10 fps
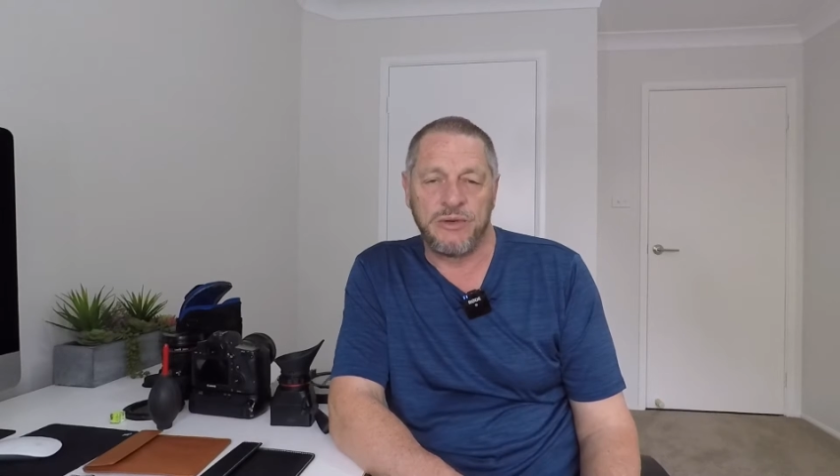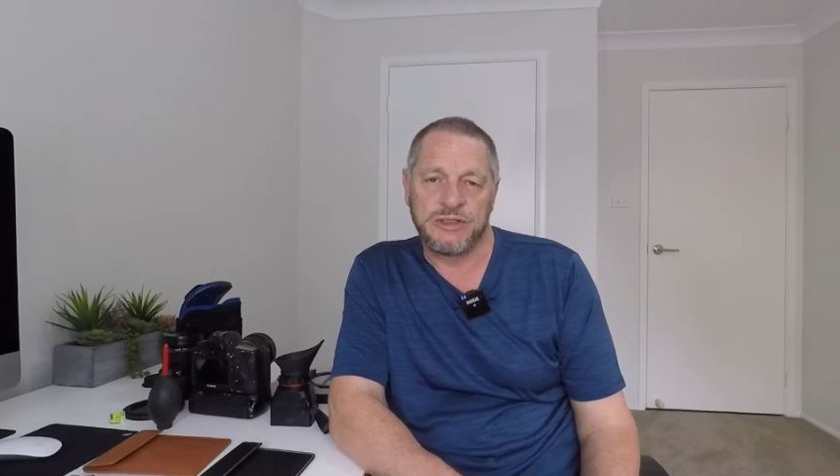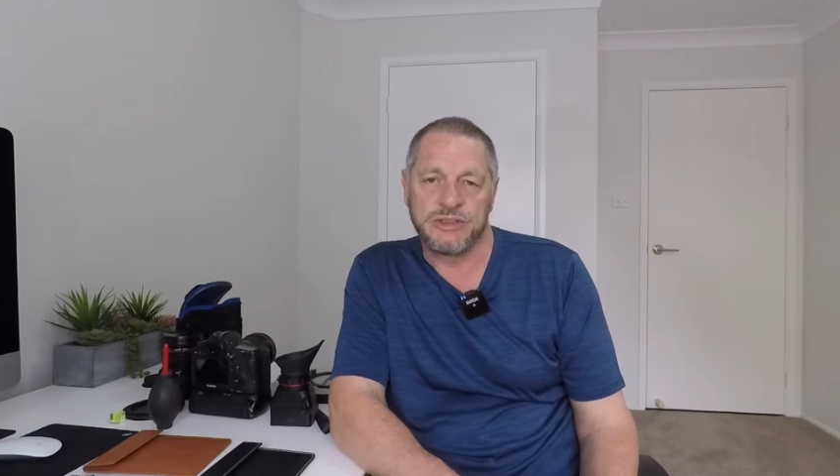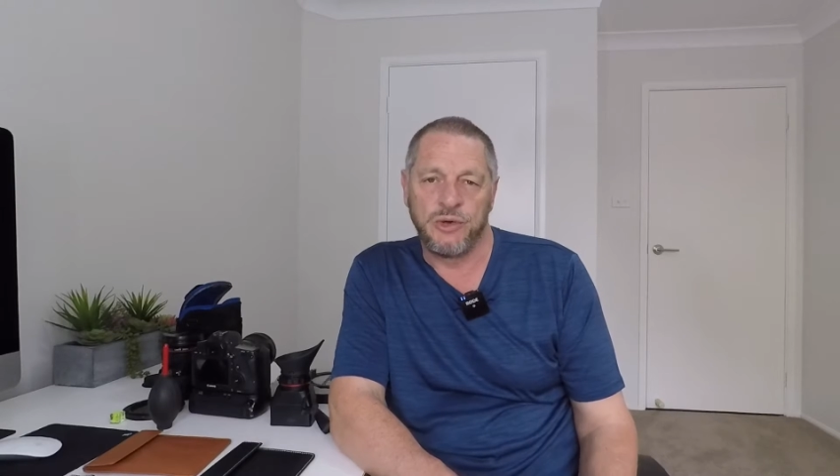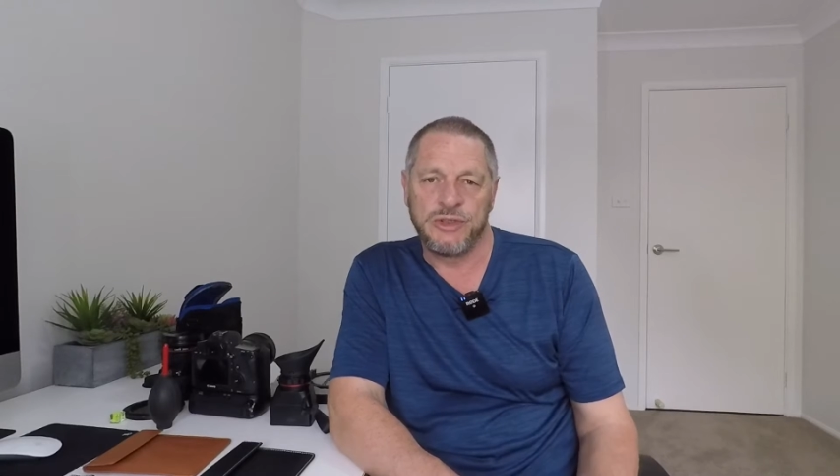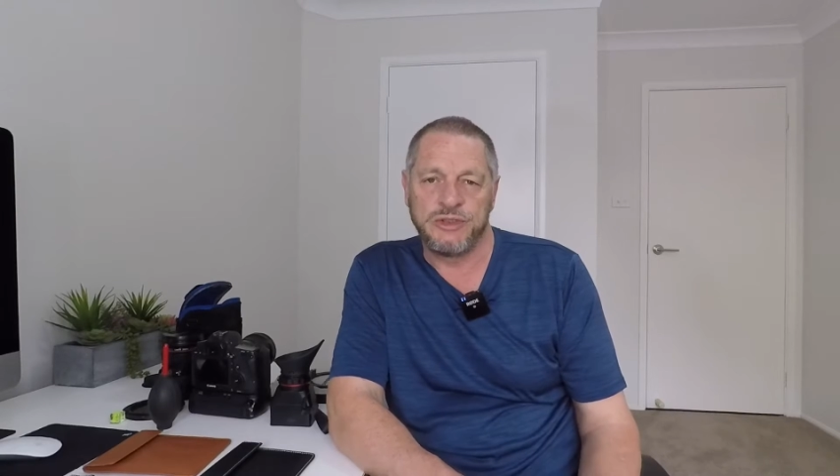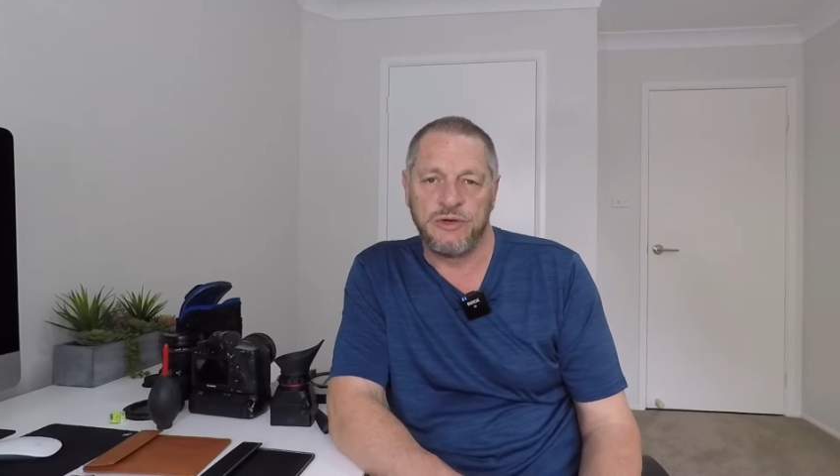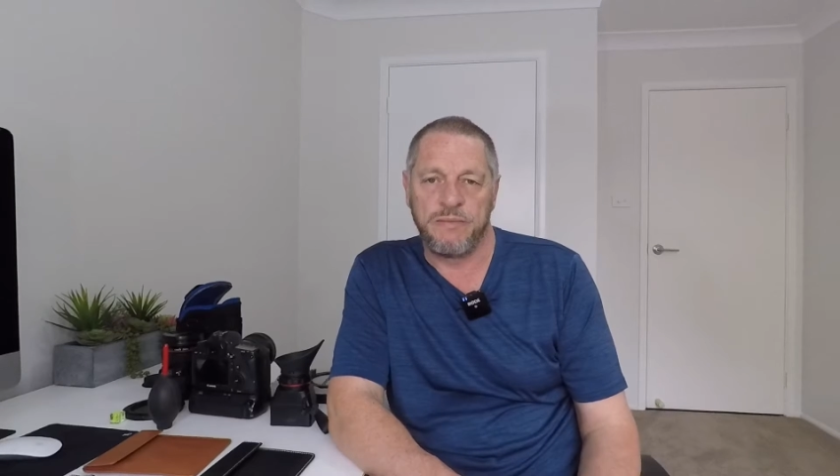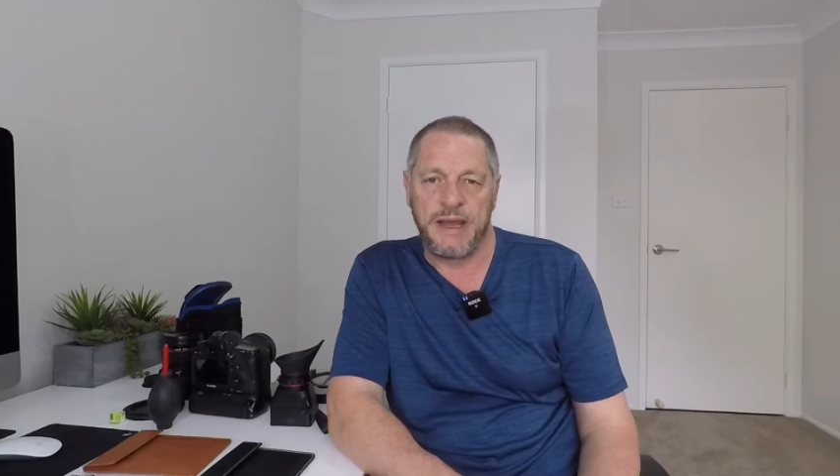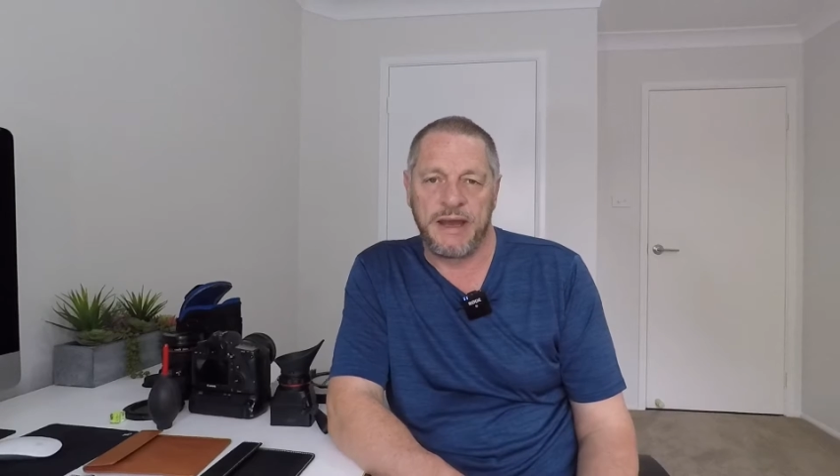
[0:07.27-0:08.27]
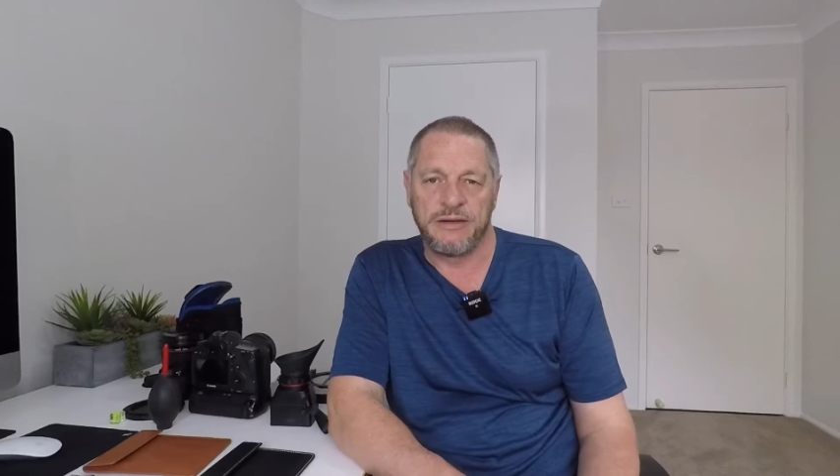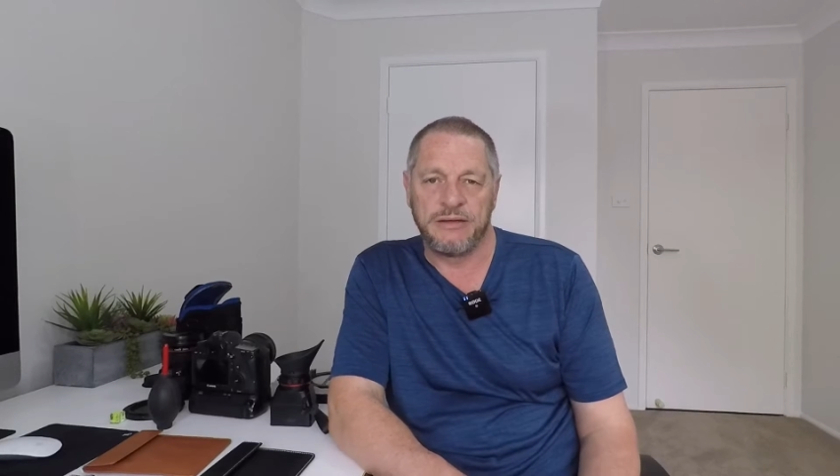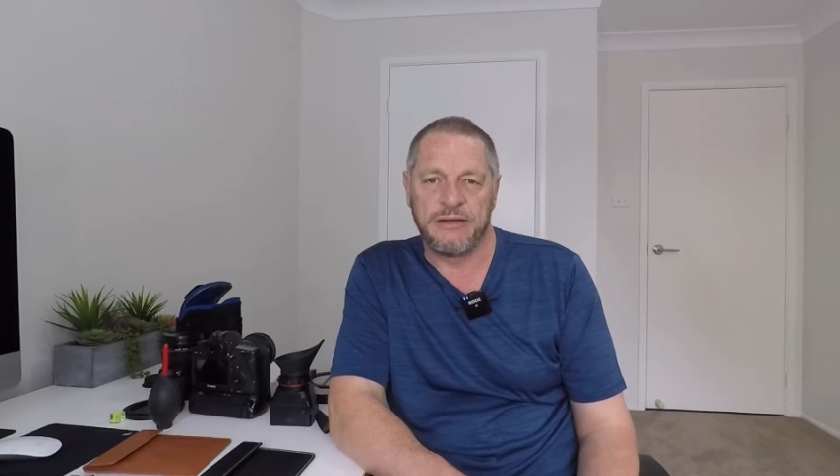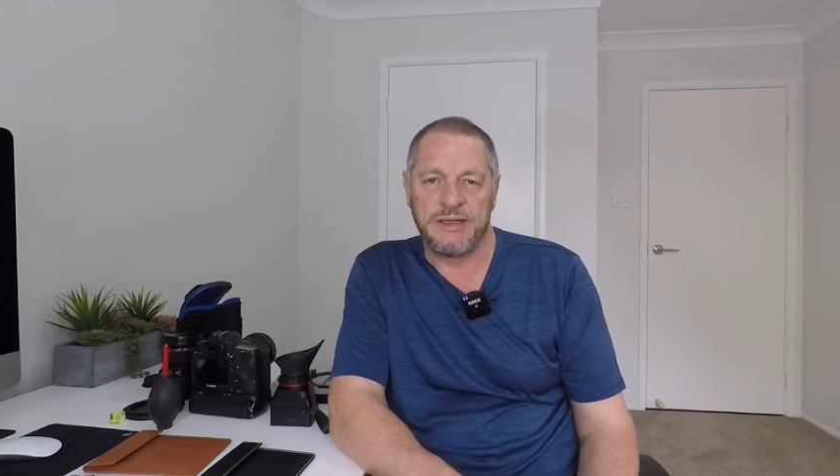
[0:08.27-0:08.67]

want to talk to you about